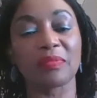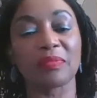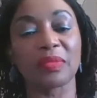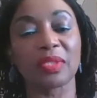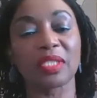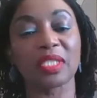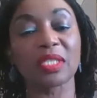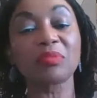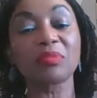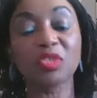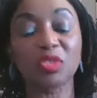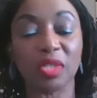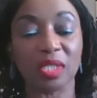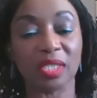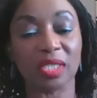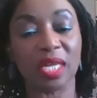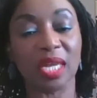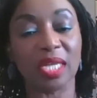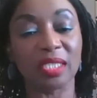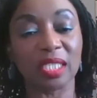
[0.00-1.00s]

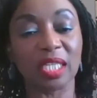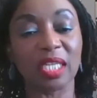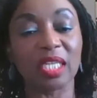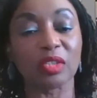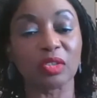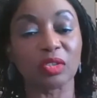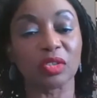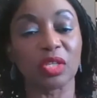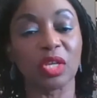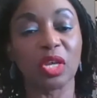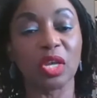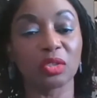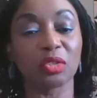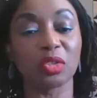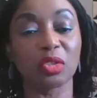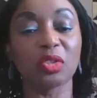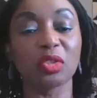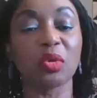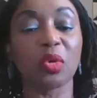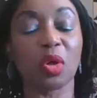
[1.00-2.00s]
seamstress and tailors to
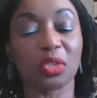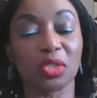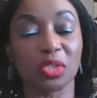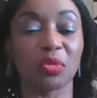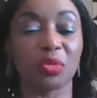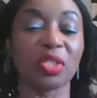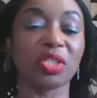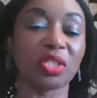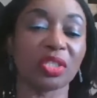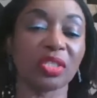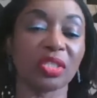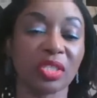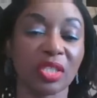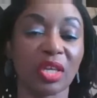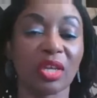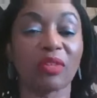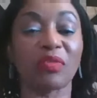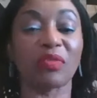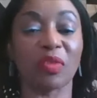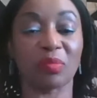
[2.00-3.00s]
do alterations
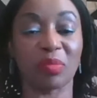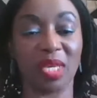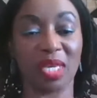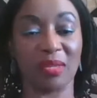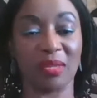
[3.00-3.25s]
here for me.